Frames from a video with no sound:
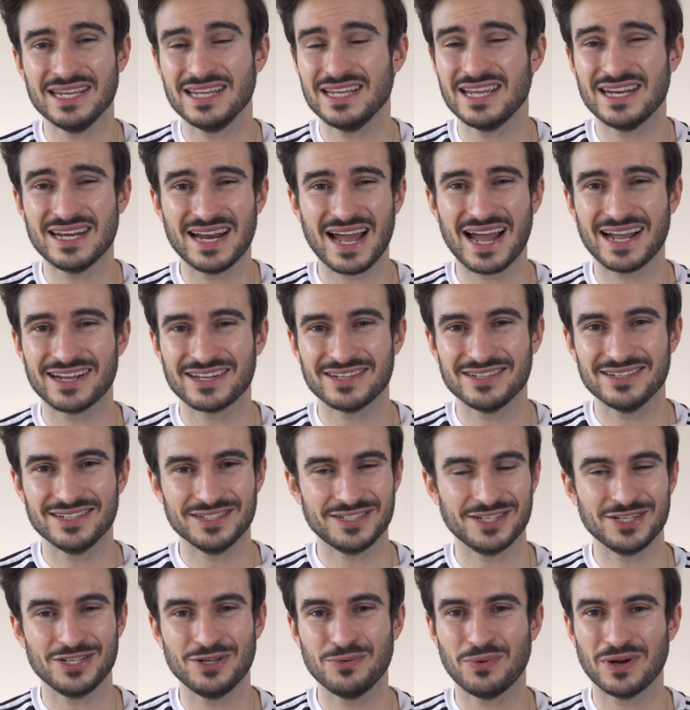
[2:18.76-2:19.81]
you're
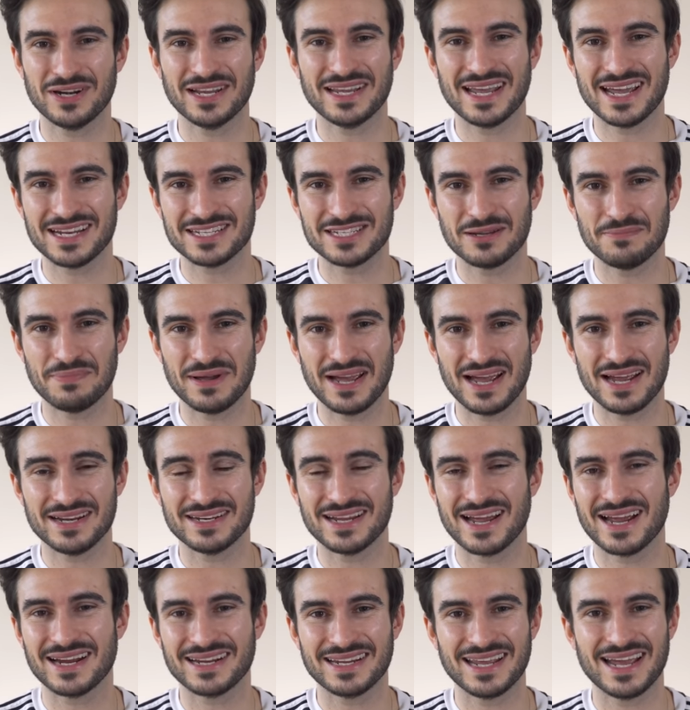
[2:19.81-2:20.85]
knackered, you want to get to bed
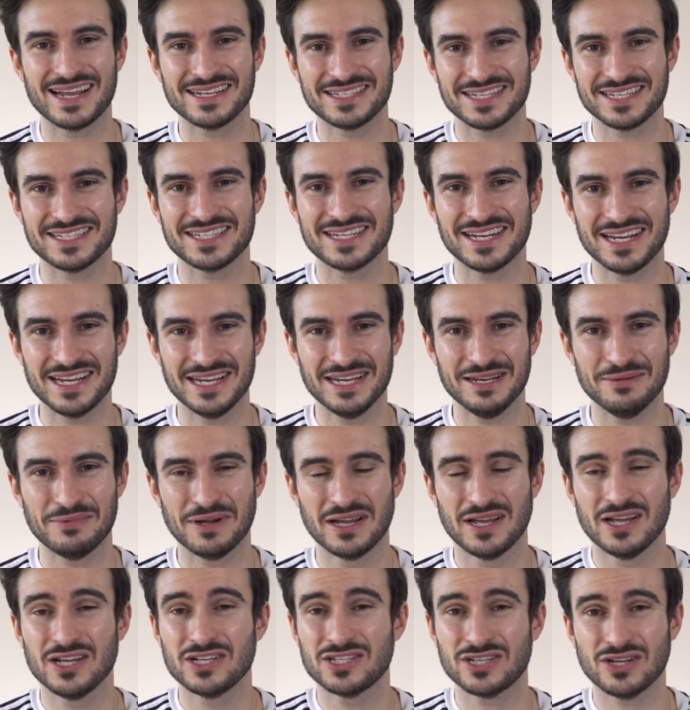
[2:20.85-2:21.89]
and get to sleep.
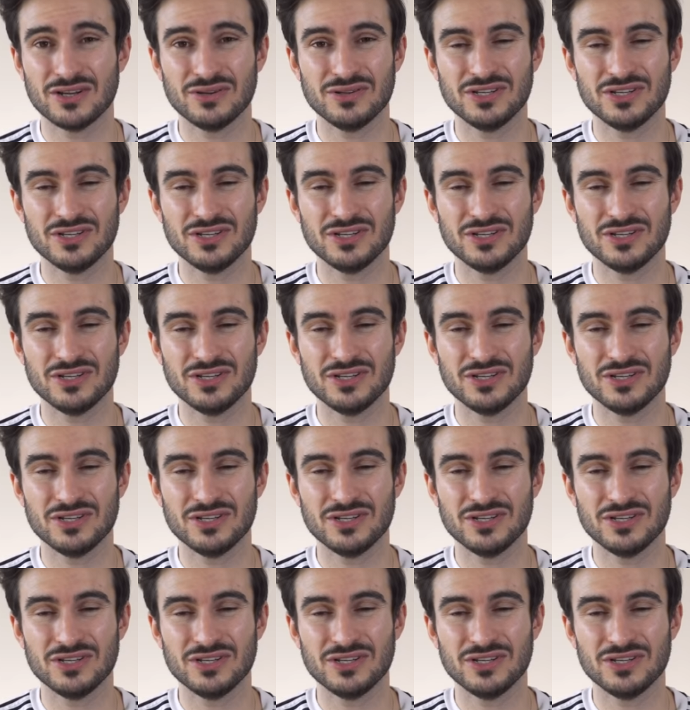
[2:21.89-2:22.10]
So